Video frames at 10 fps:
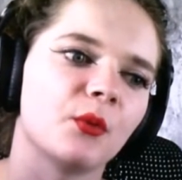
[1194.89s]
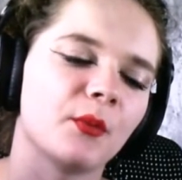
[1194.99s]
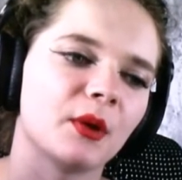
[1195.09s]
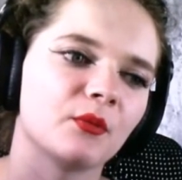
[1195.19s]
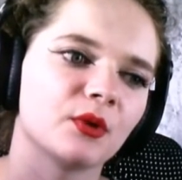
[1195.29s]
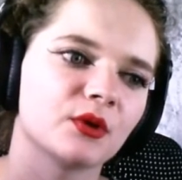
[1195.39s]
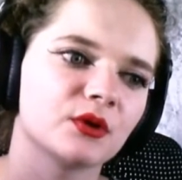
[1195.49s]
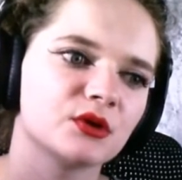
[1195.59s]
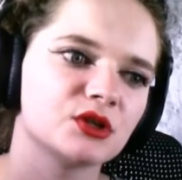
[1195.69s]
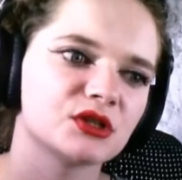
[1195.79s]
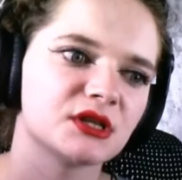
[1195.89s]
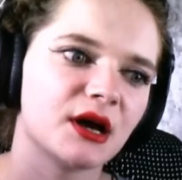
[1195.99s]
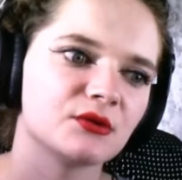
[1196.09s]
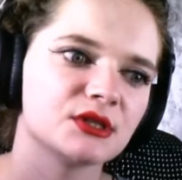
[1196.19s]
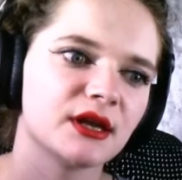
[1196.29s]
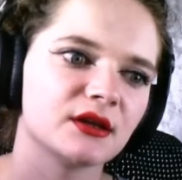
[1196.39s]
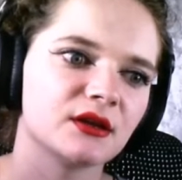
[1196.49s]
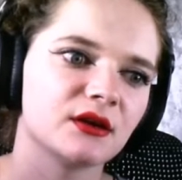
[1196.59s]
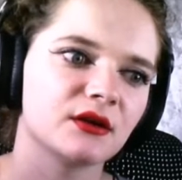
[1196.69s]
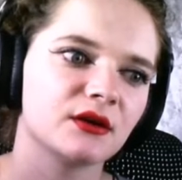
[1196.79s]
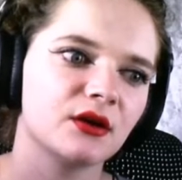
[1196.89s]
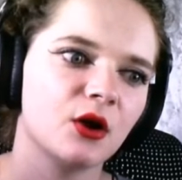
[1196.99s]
remember, just how tender,